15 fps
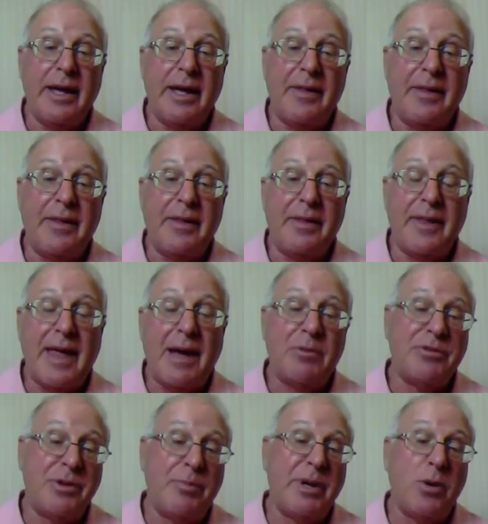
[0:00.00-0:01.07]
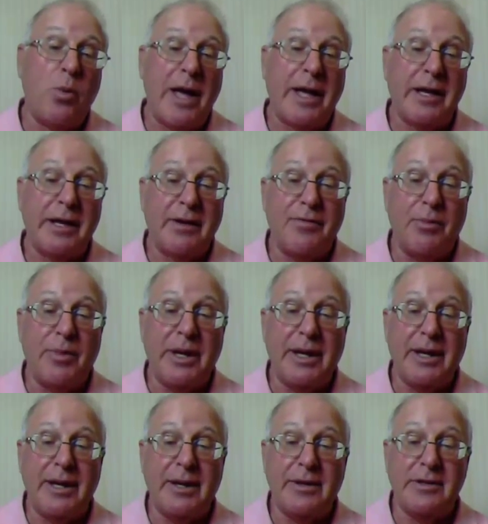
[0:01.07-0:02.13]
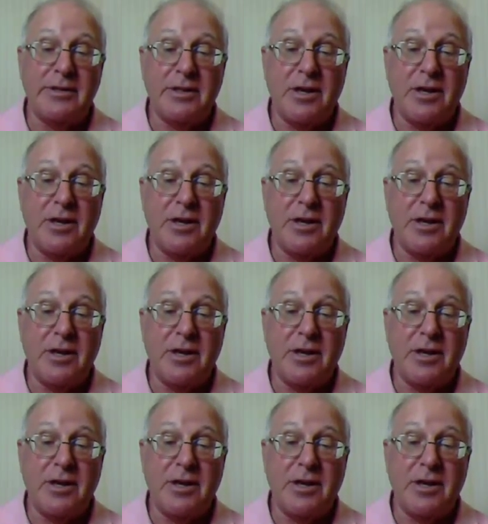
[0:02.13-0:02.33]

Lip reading: And that was the big awakening for me,